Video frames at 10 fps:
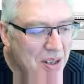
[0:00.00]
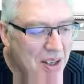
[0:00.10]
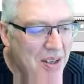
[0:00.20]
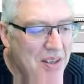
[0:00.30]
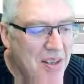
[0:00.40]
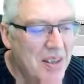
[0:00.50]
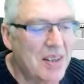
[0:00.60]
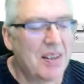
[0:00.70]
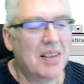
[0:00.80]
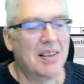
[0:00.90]
Yes.
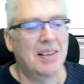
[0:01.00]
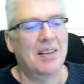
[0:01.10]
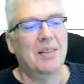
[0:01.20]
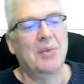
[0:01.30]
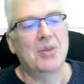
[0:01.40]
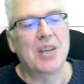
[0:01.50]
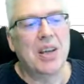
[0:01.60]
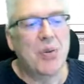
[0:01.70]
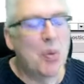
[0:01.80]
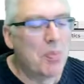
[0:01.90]
Because I
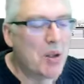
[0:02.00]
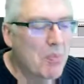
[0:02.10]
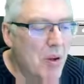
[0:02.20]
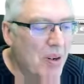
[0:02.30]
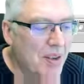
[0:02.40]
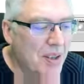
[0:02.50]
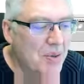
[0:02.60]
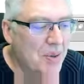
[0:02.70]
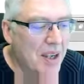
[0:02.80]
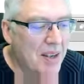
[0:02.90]
had opened the block, and then you
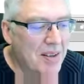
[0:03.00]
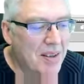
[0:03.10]
can't.